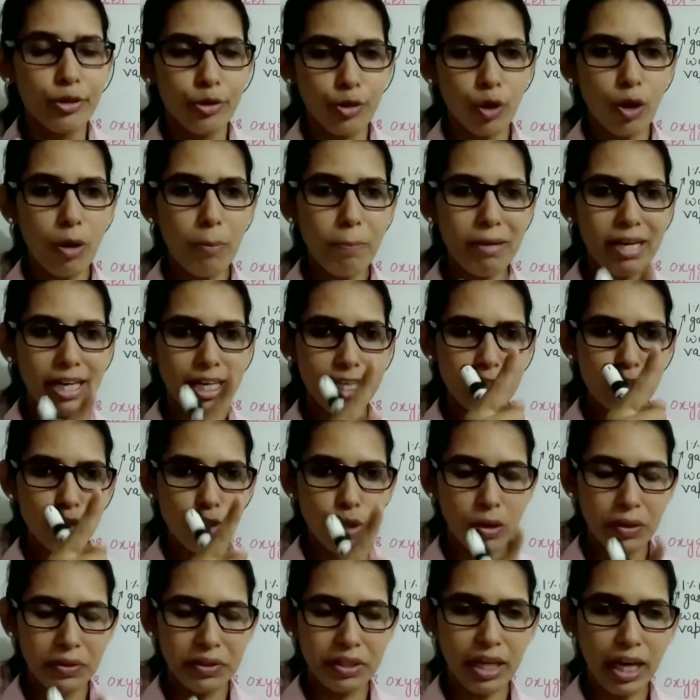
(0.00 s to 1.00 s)

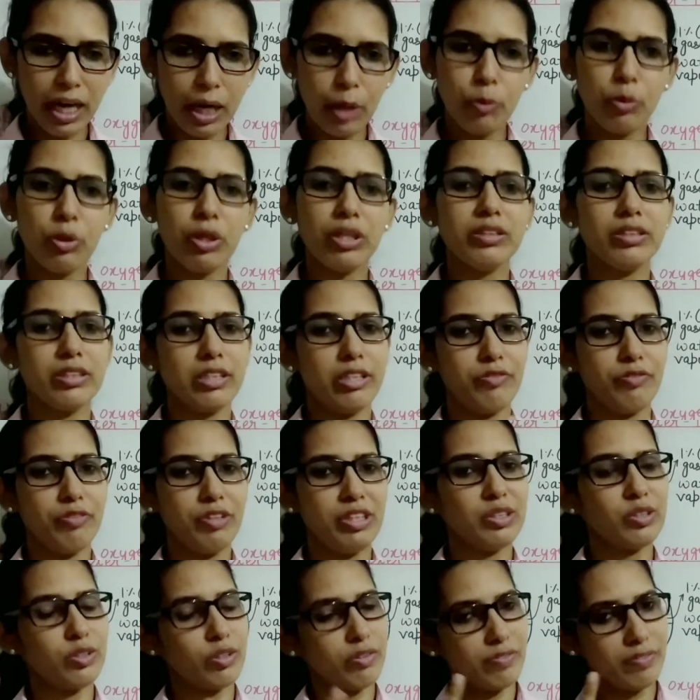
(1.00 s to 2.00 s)
droplets on the outer
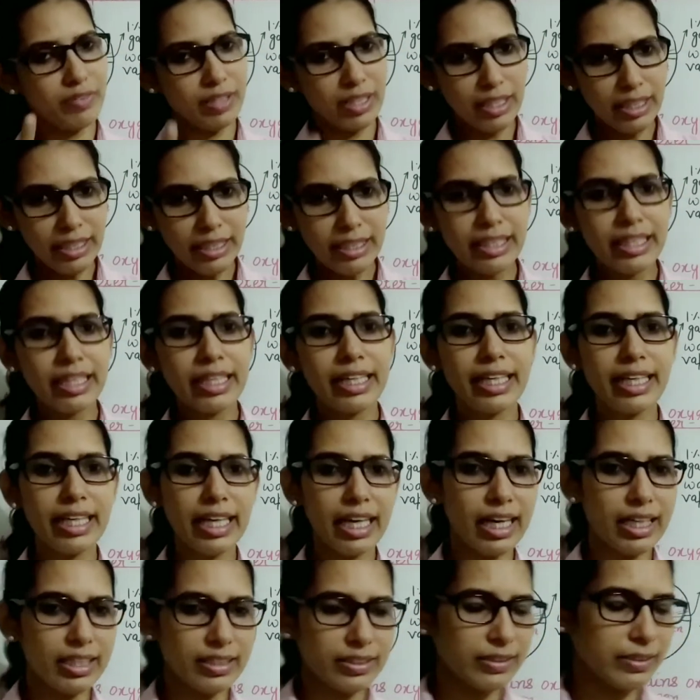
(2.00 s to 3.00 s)
surface of the
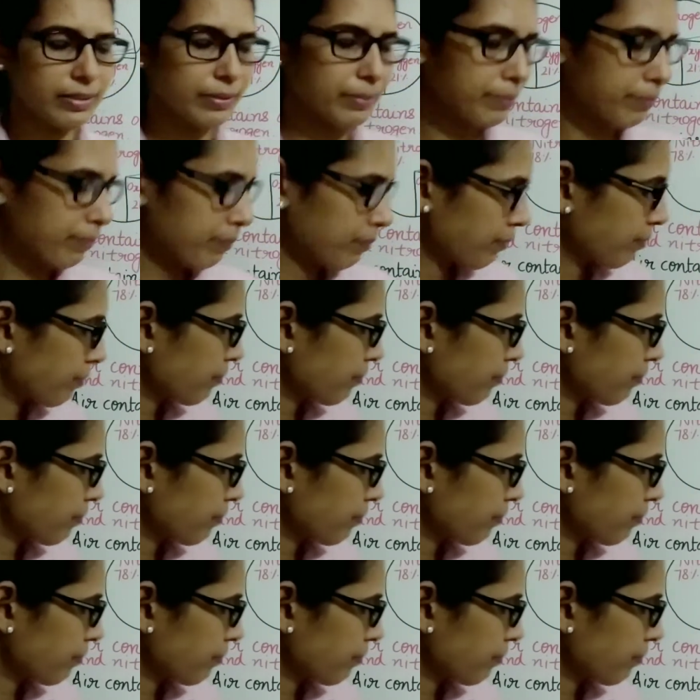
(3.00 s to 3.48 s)
glass.